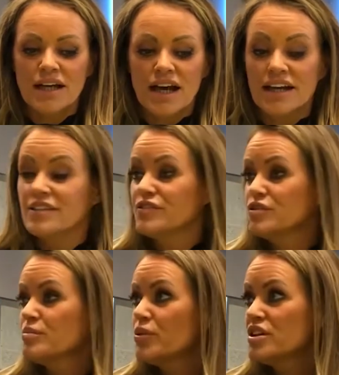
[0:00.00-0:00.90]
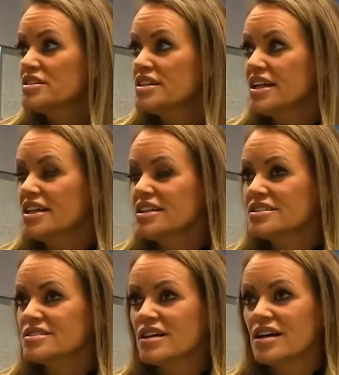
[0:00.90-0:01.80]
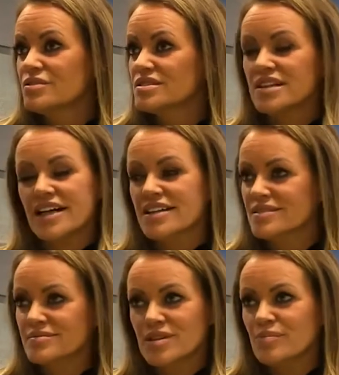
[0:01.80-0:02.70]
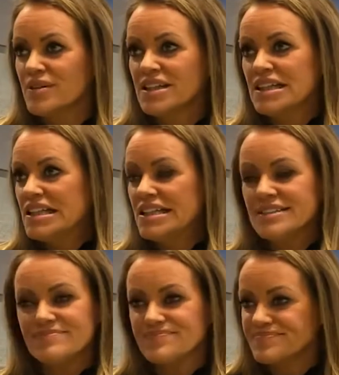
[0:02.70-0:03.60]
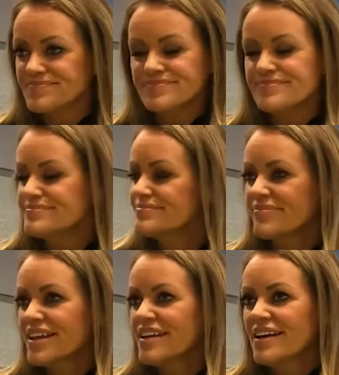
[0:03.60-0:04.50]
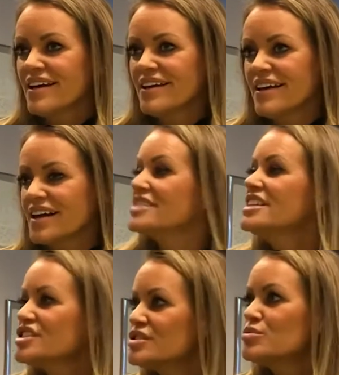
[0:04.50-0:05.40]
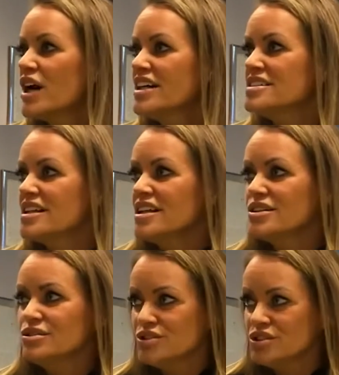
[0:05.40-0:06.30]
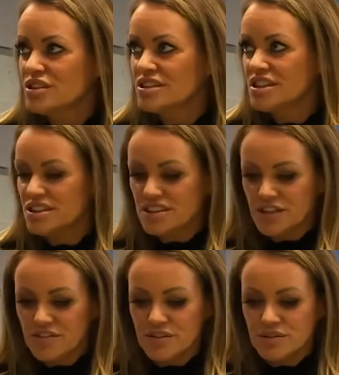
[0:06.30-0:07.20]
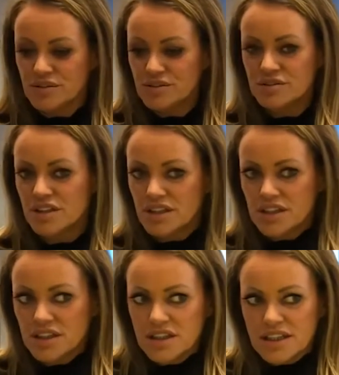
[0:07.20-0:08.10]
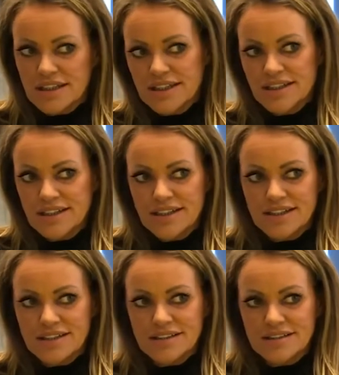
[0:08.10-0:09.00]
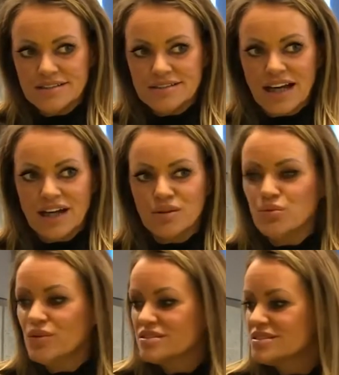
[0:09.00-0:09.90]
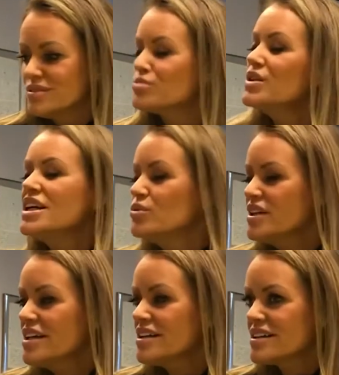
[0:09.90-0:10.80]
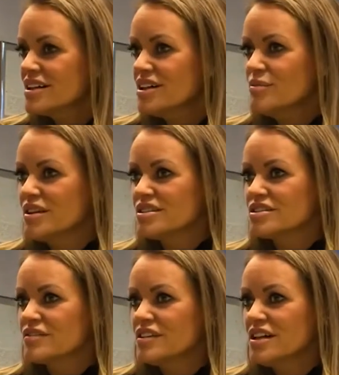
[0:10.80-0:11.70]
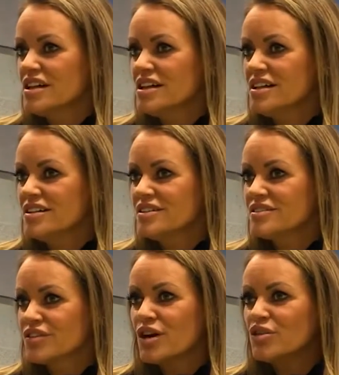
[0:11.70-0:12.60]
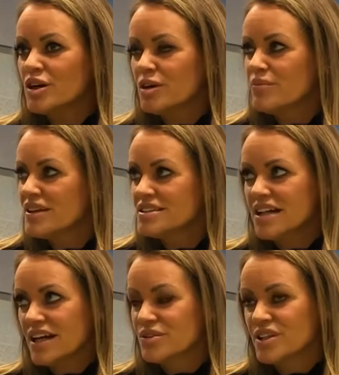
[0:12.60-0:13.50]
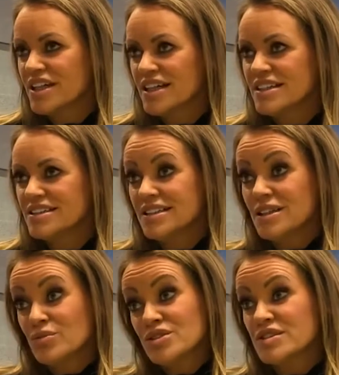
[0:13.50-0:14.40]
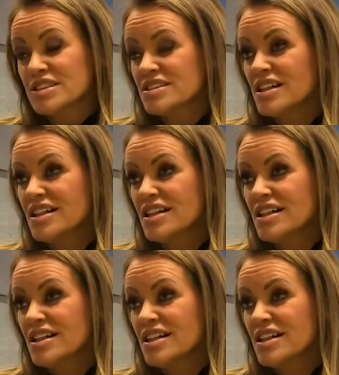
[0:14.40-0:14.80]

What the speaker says: I had a food poisoning. So I was like completely, condition-wise, you lose your condition if you, really weak, because of the throw-up and the diarrhea, which was